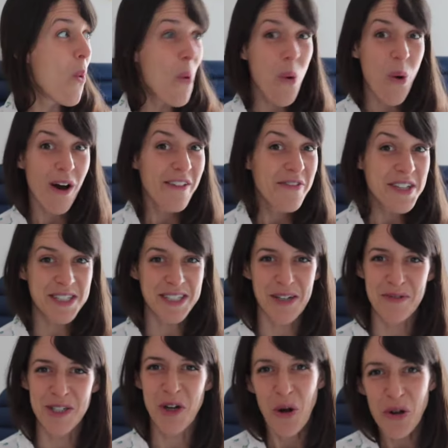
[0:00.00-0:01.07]
Ooh, this
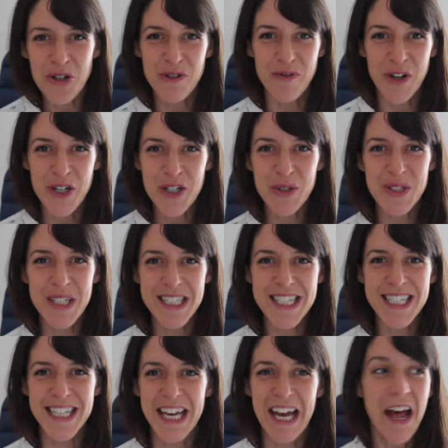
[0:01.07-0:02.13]
sounds controversial,
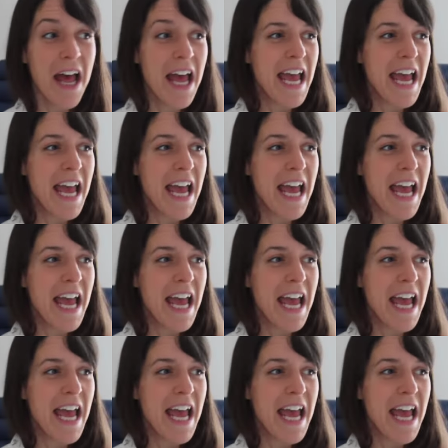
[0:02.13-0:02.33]
doesn't it?